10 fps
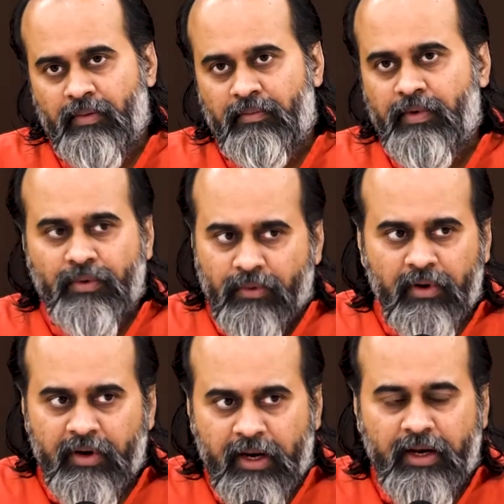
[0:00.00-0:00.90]
We do
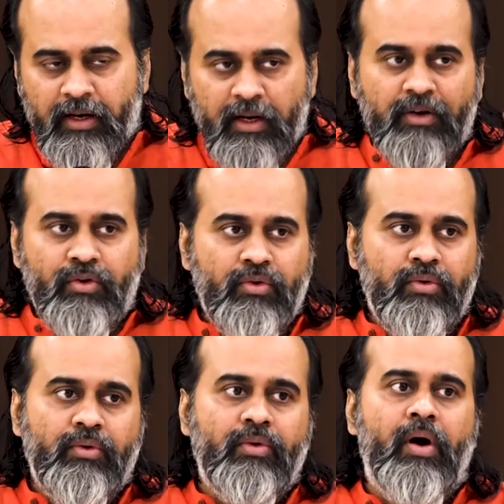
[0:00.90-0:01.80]
not really need to
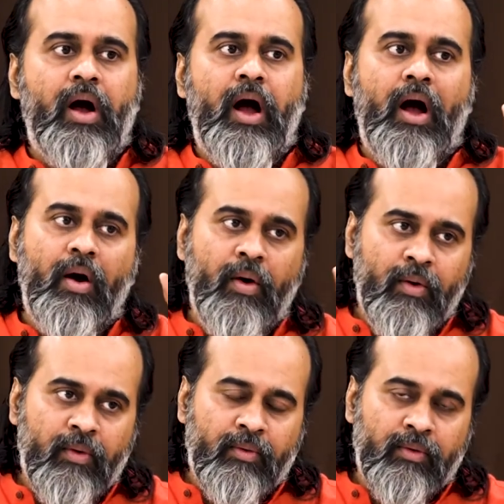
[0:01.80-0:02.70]
know
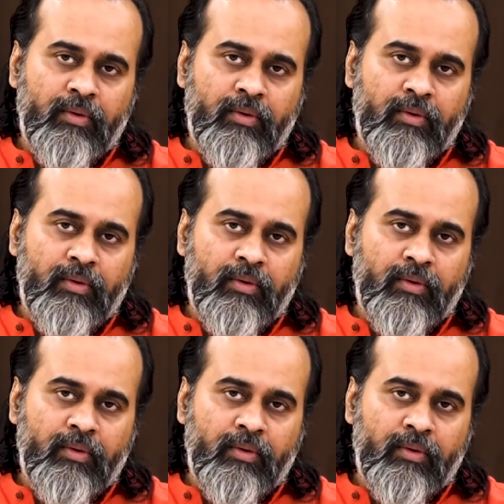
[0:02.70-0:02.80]
how